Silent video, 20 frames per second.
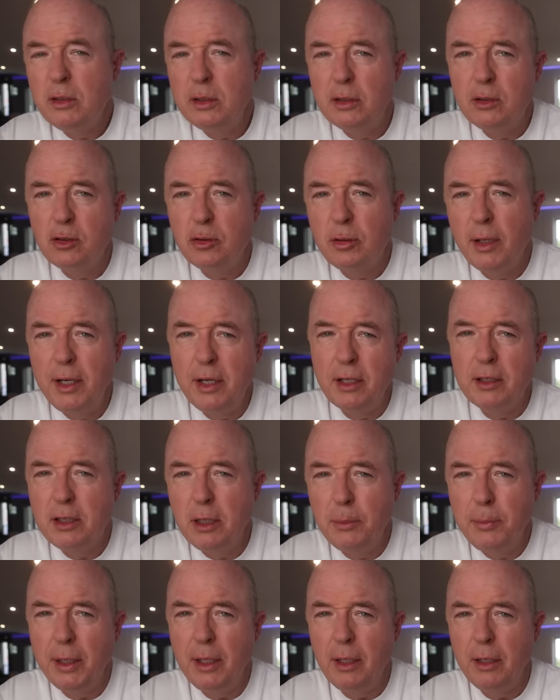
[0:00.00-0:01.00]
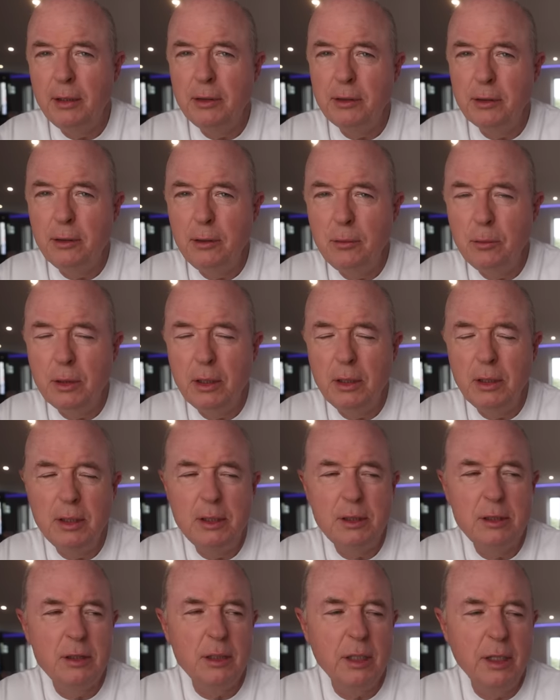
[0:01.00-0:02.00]
does a trainer typically do? Well,
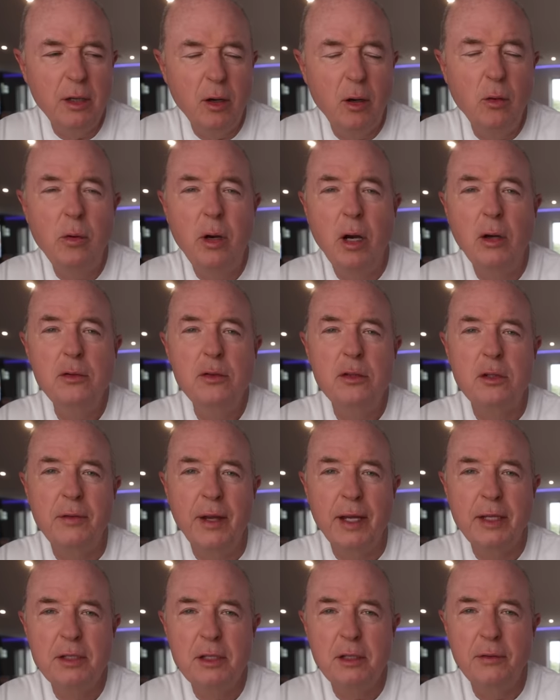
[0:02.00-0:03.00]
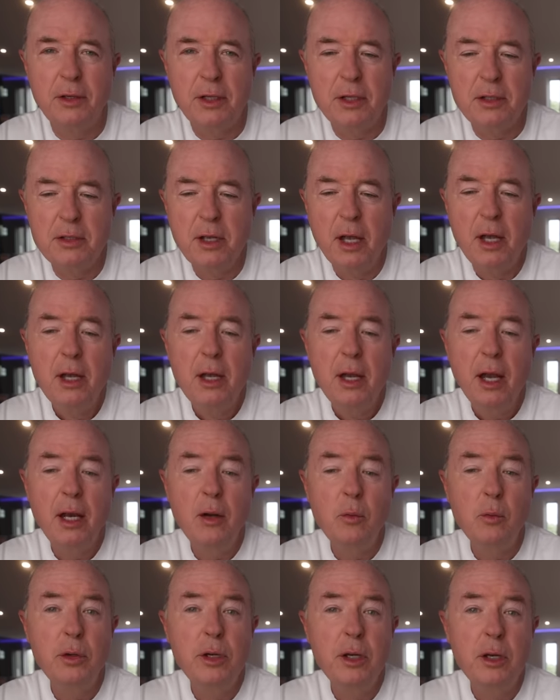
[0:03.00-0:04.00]
it's a whole host of activities,
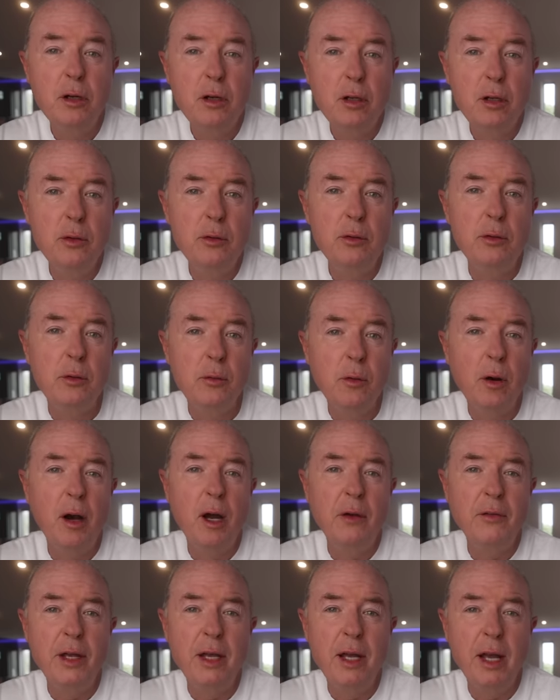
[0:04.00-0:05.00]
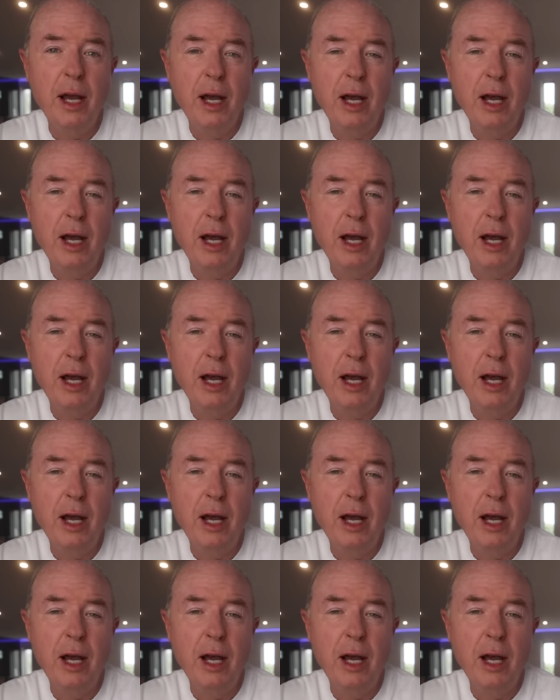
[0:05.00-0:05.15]
and it would include arriving